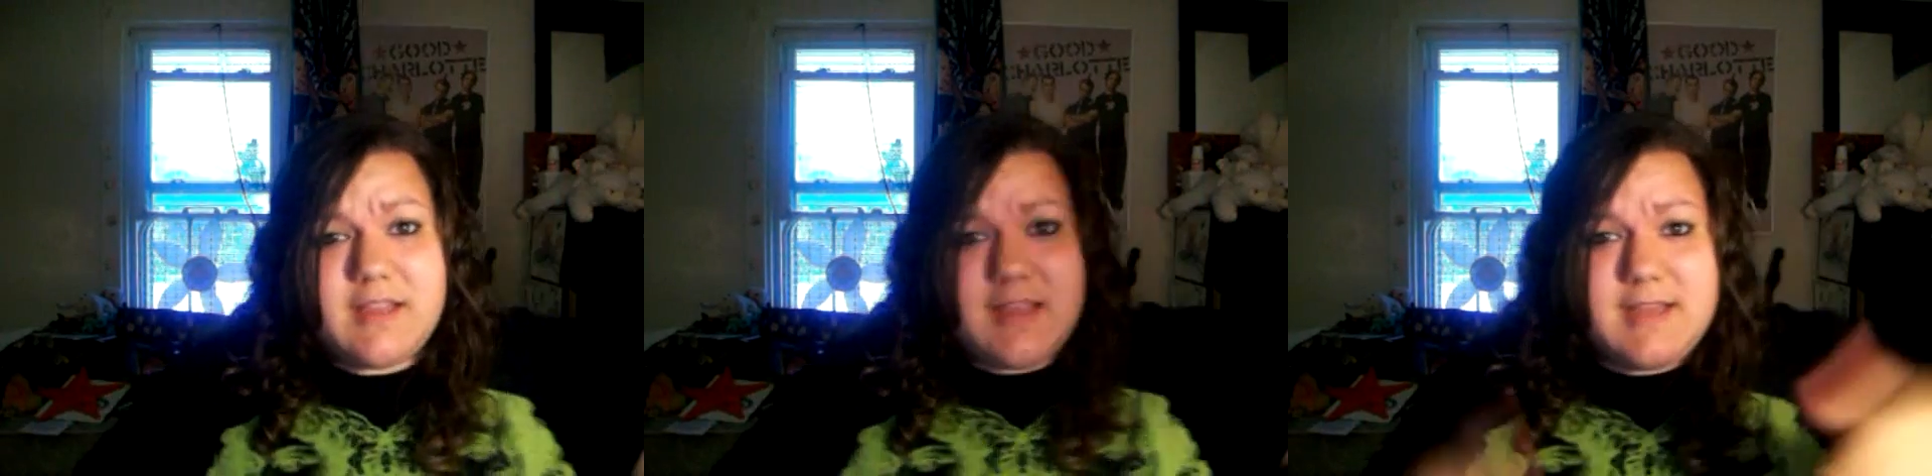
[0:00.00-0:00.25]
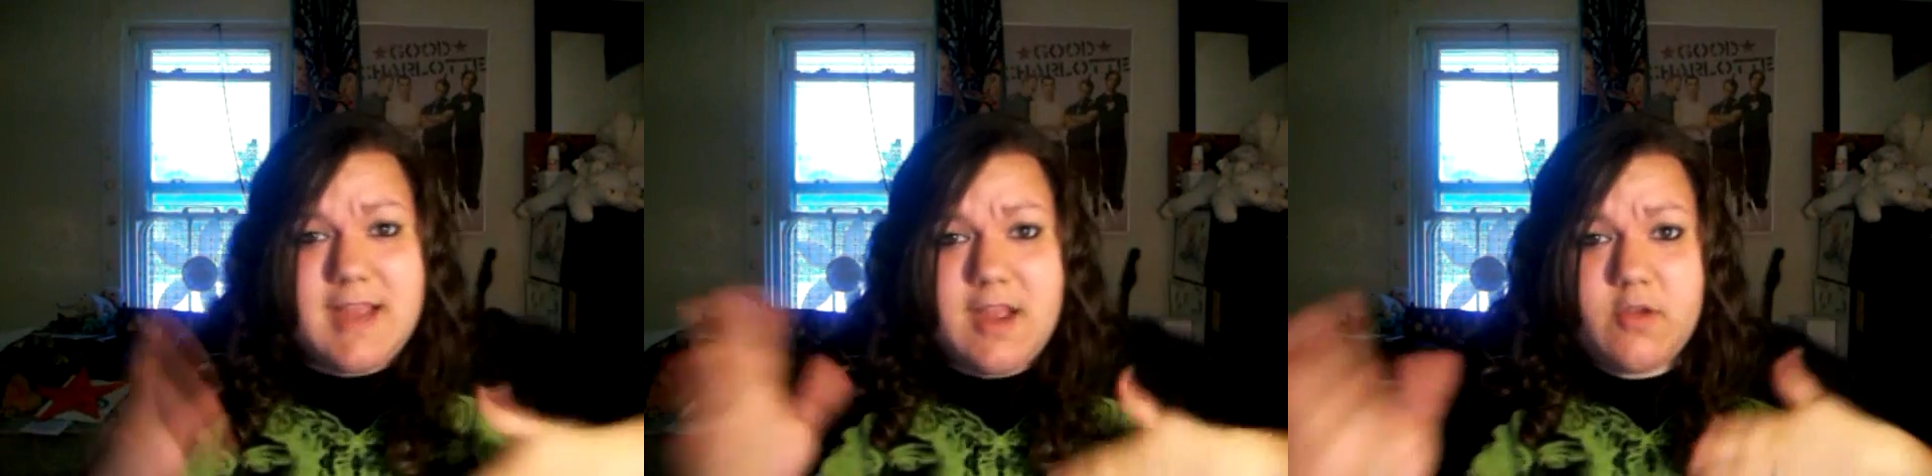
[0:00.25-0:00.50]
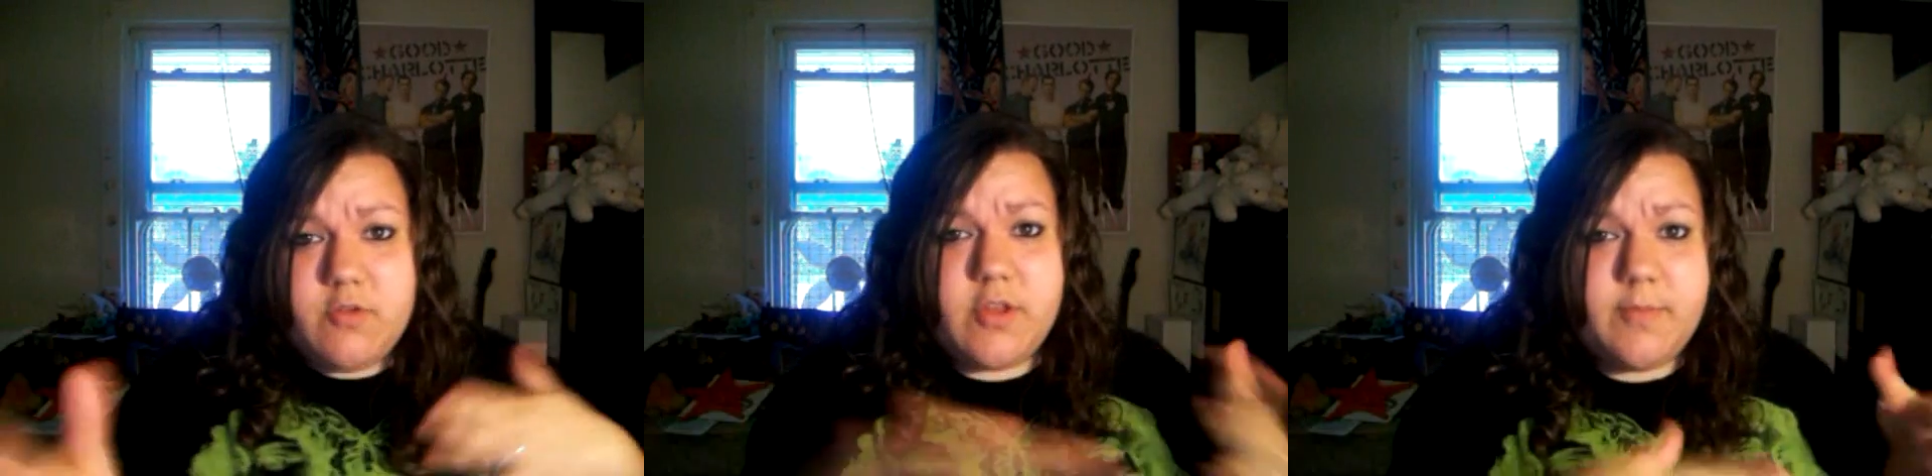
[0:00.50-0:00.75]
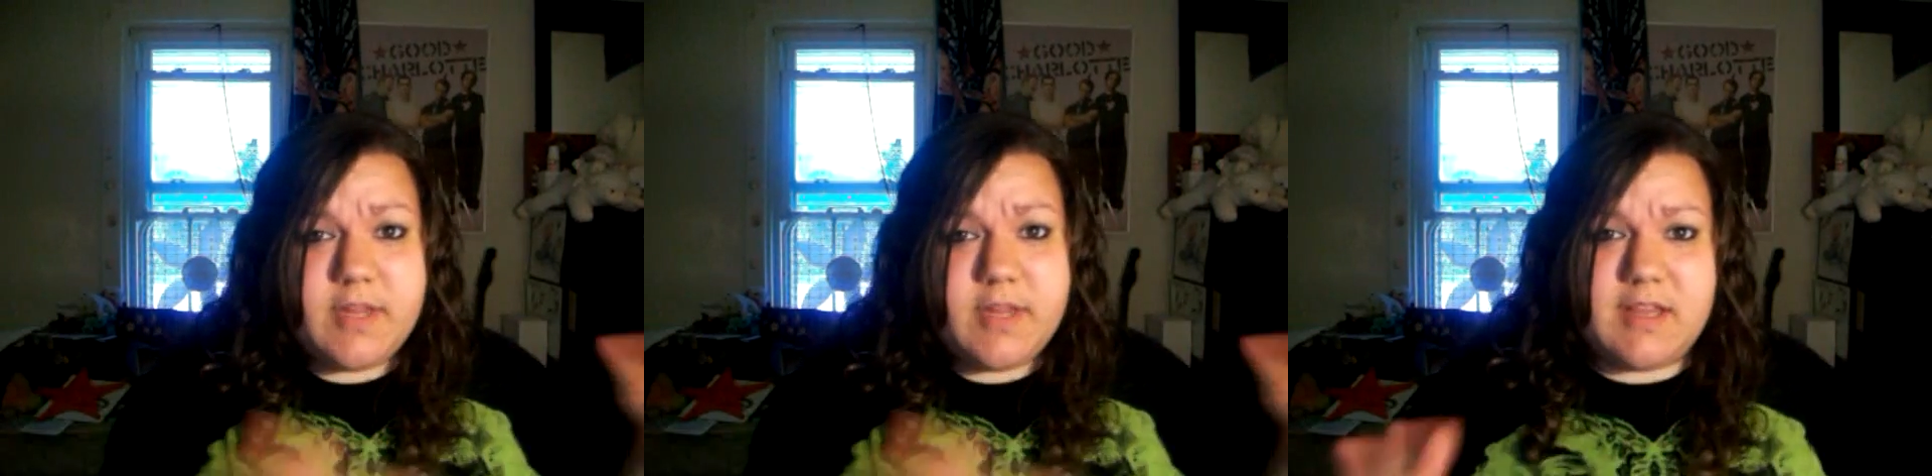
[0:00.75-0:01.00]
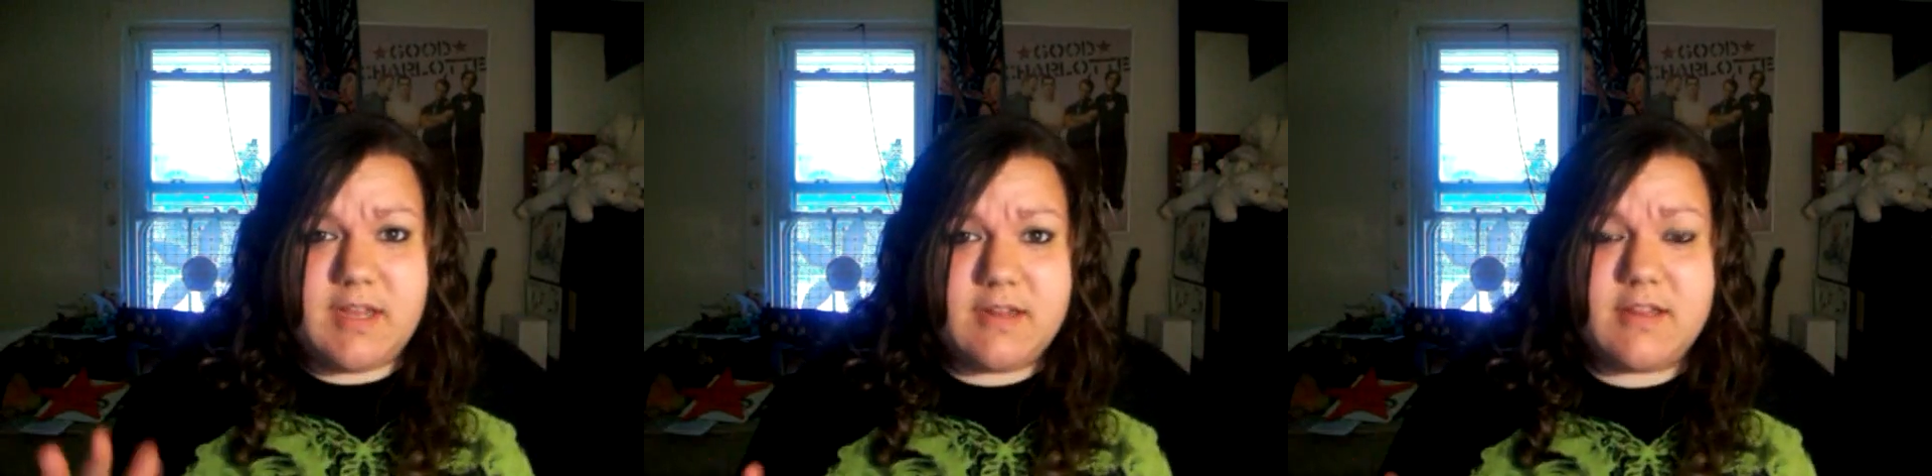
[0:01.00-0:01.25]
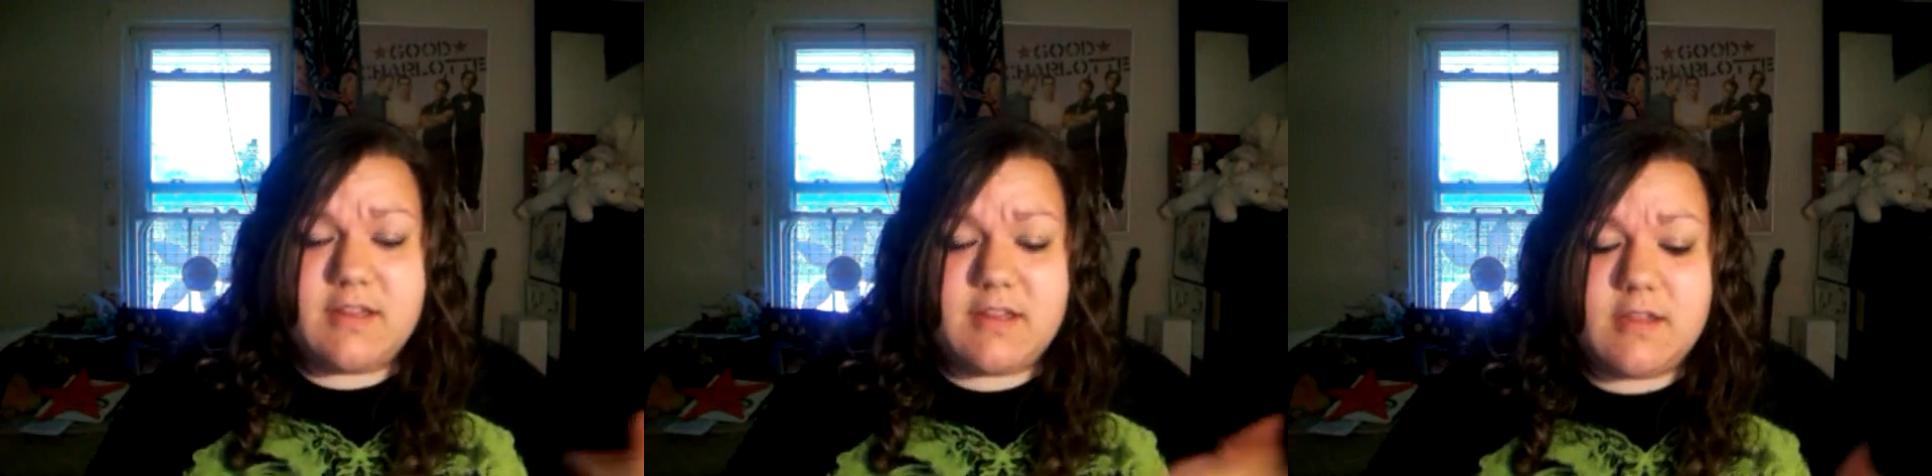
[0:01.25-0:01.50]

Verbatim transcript: get down to business